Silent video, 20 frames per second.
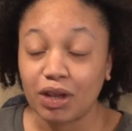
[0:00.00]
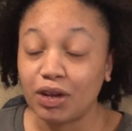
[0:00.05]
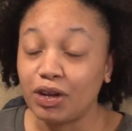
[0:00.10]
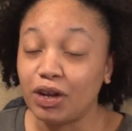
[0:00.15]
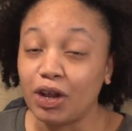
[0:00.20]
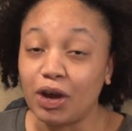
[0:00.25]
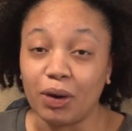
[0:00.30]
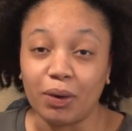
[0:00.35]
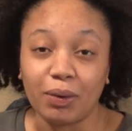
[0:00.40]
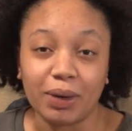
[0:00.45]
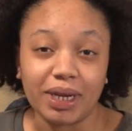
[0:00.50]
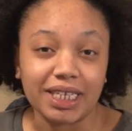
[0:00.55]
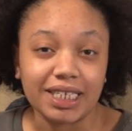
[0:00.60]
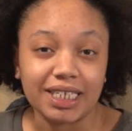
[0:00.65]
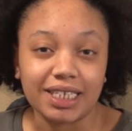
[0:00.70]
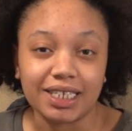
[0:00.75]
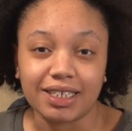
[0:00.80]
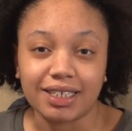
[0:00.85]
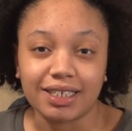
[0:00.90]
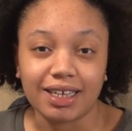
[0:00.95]
No, it
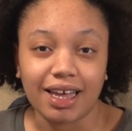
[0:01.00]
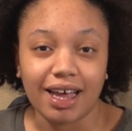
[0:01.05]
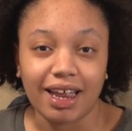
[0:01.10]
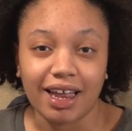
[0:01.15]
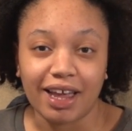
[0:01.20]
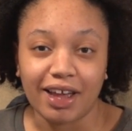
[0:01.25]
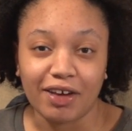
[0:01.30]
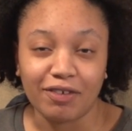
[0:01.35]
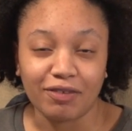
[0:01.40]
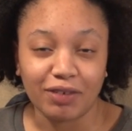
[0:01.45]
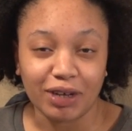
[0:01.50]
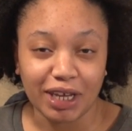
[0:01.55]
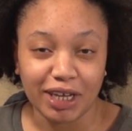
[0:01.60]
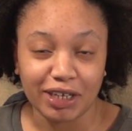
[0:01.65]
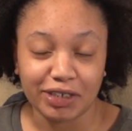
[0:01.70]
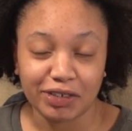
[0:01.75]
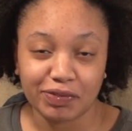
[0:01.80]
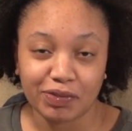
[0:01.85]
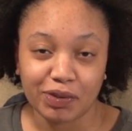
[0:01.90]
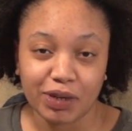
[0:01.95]
does not have a
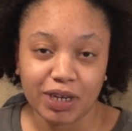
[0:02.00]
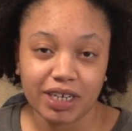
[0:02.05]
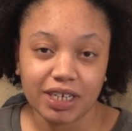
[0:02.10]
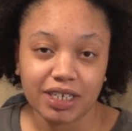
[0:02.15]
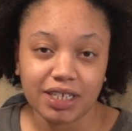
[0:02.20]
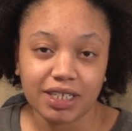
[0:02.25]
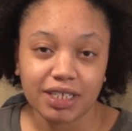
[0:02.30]
catchphrase.